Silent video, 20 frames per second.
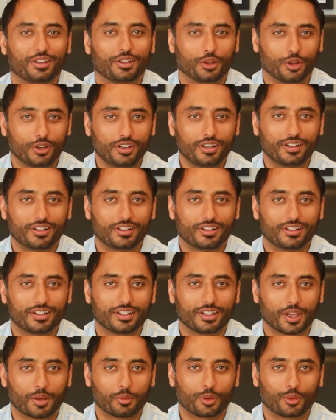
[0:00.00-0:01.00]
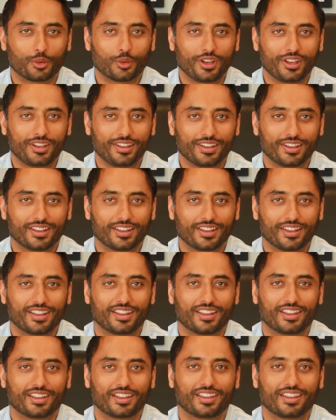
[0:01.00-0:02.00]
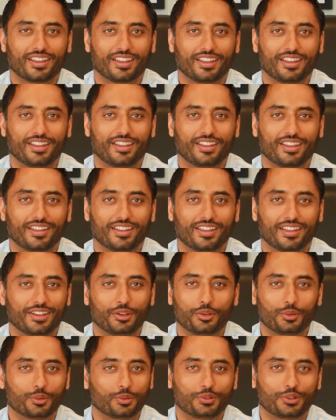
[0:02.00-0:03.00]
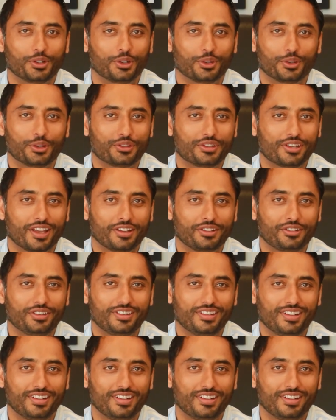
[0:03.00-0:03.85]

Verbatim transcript: Good, camera rolling. You don't, you're not gonna say action?